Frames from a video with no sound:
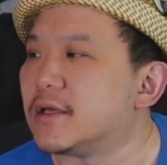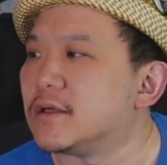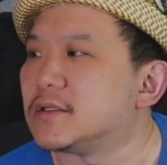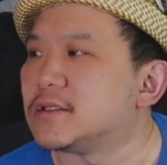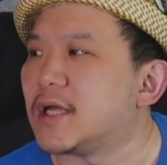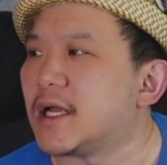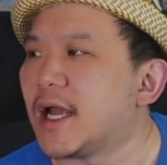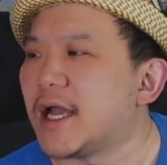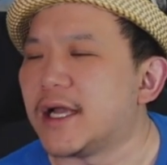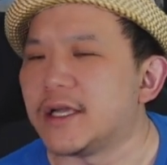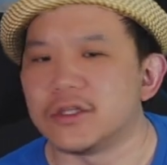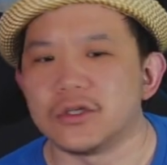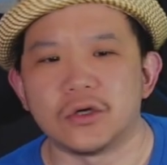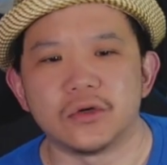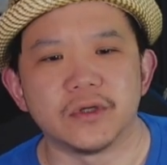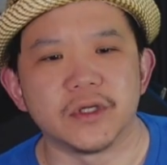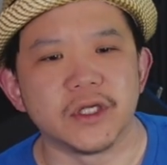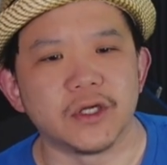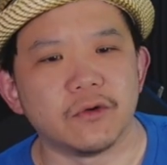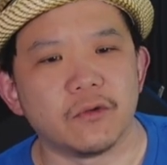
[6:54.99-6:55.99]
It's like, hey,
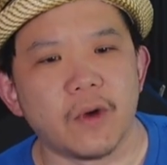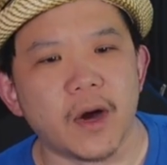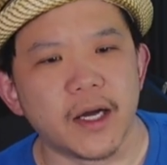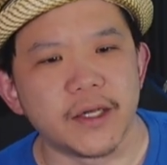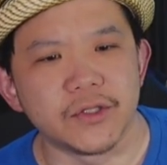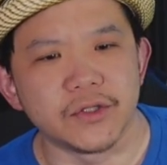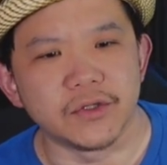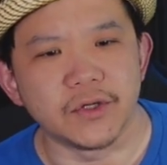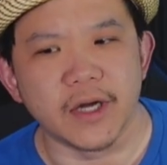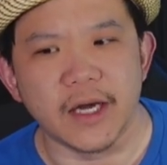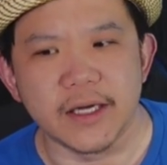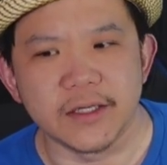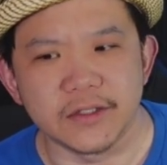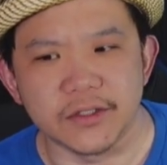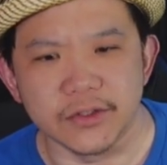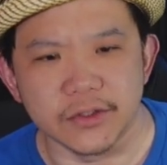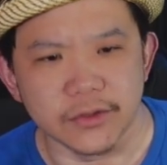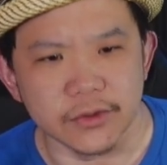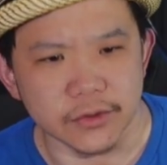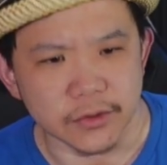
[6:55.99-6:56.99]
Tony, why do you have
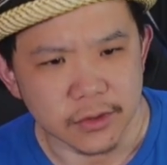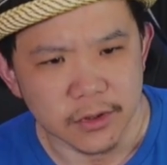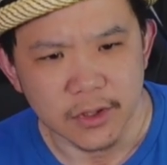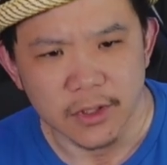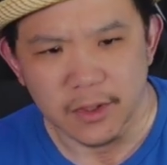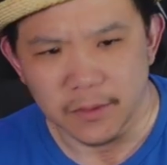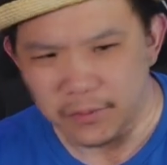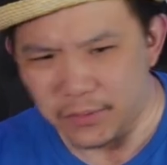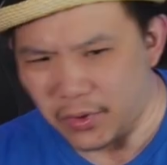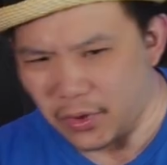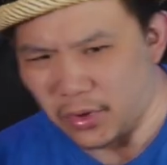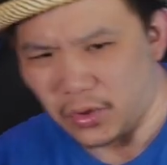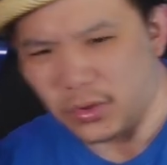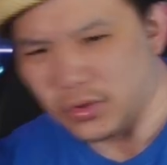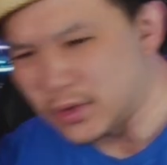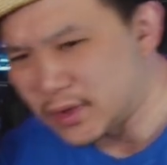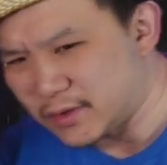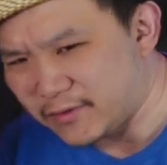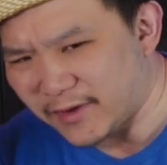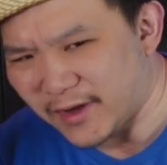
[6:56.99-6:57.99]
to
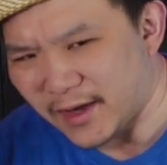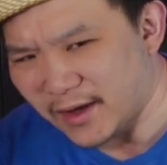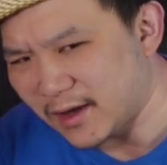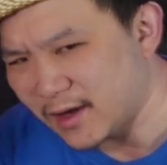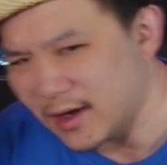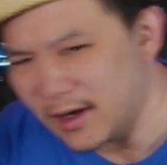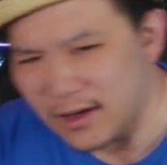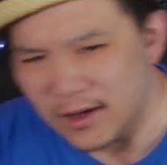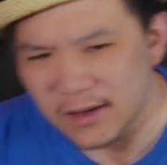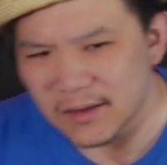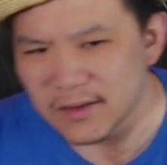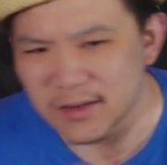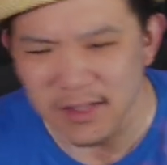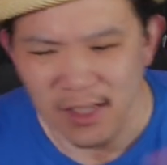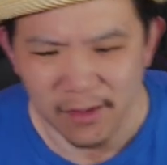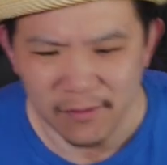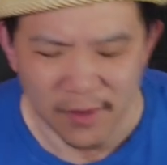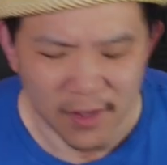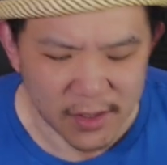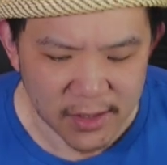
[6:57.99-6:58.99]
pull the vein out and
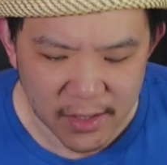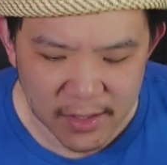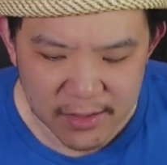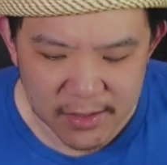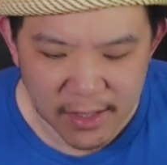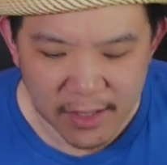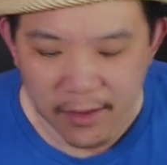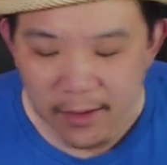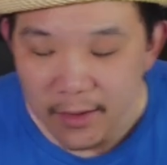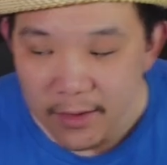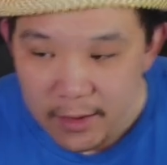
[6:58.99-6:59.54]
stem out that? Like,